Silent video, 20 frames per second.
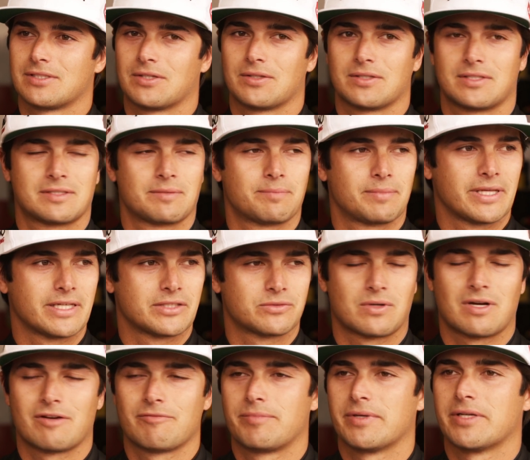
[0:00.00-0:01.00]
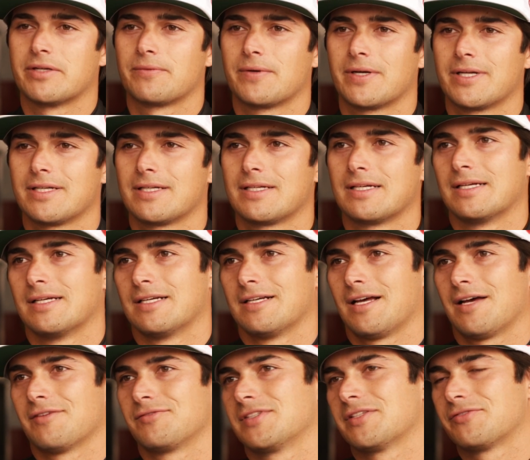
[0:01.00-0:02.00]
You know, it's a place where I've been already.
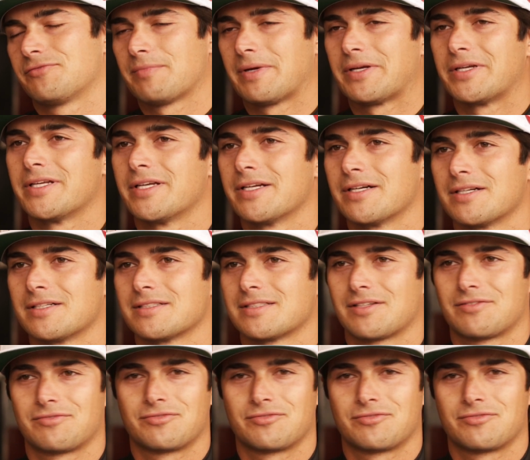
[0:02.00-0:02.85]
I've lived many years.